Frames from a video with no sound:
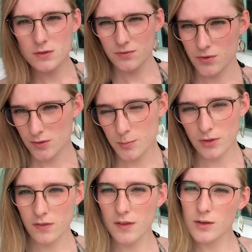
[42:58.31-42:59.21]
the first
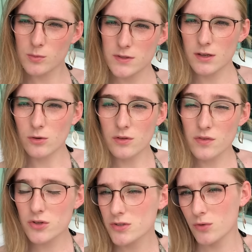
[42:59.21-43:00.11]
big thing was that on the
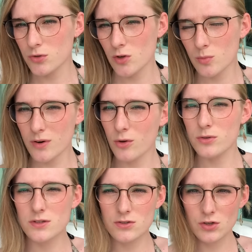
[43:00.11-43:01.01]
1st of October I
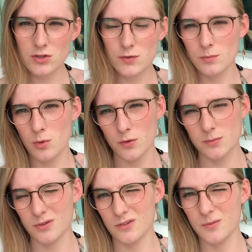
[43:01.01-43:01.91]
got discharged from
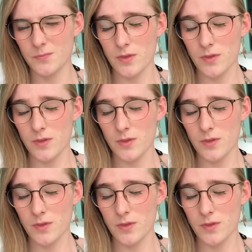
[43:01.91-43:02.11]
hospital.